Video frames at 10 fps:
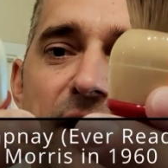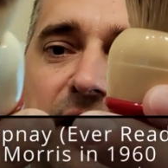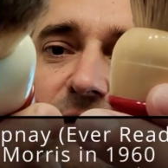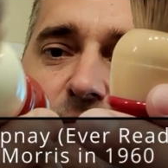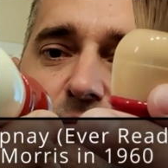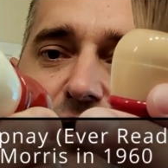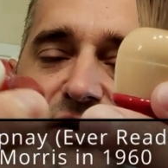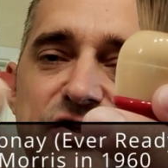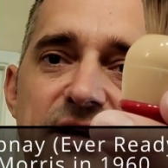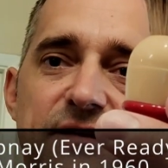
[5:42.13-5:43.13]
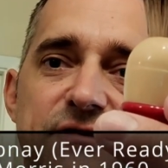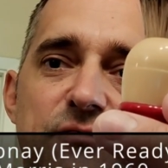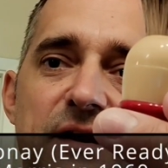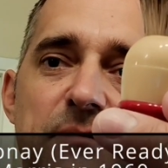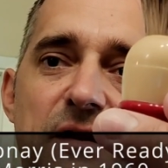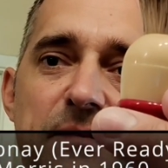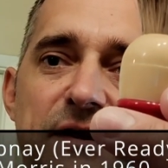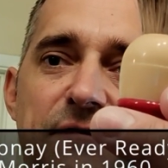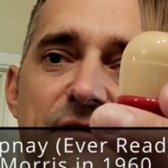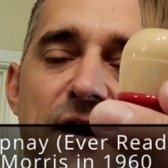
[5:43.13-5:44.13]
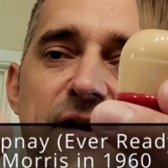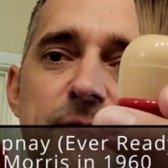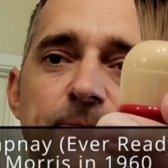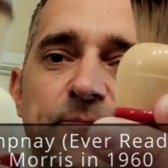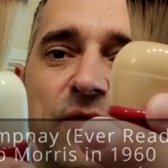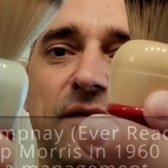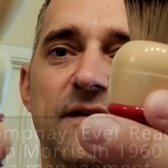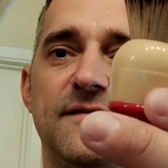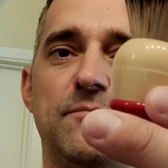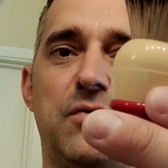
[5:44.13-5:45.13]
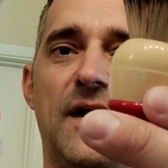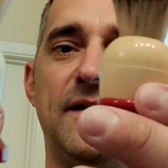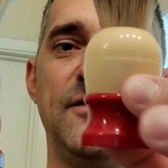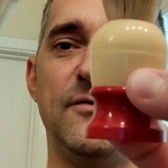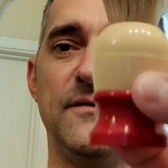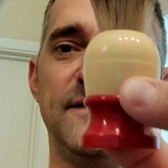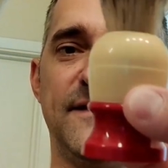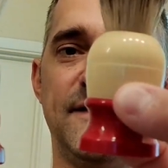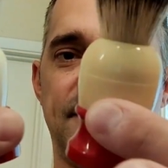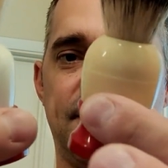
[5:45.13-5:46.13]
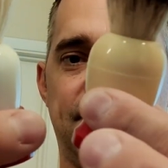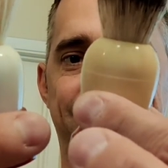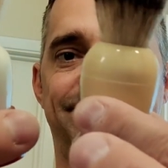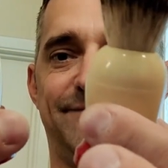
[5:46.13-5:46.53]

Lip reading: fine brush here, the 20mm fine. This is brand new. This is